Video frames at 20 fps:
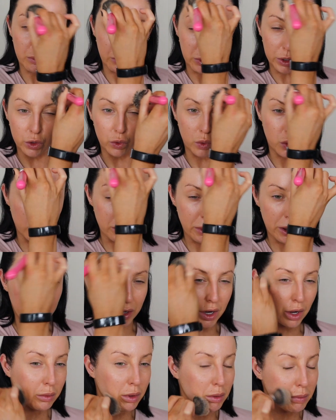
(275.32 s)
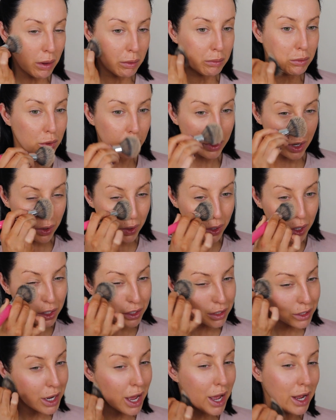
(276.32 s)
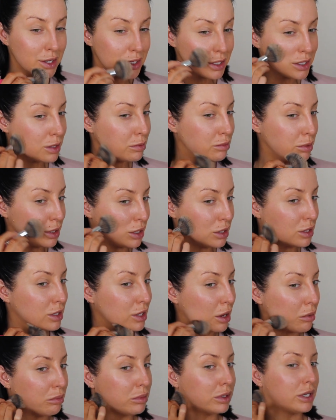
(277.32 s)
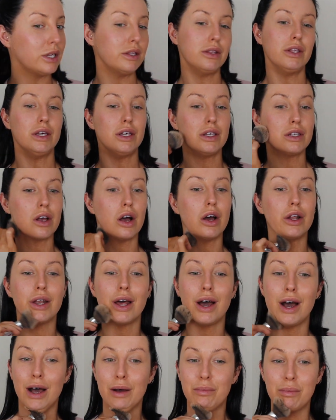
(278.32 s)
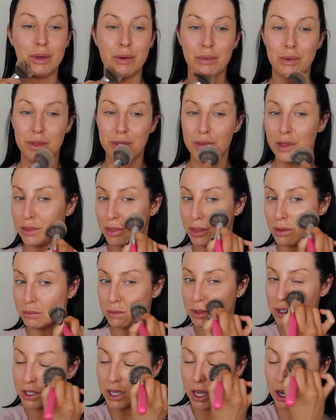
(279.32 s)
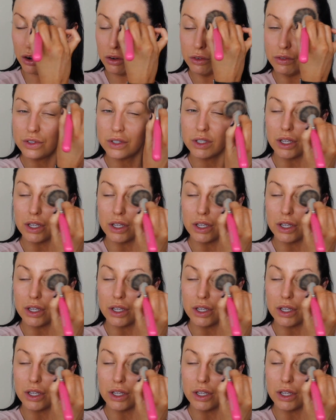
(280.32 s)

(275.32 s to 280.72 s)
we know about it a wee bit more now, it tends to be somebody that is unhappy within themselves.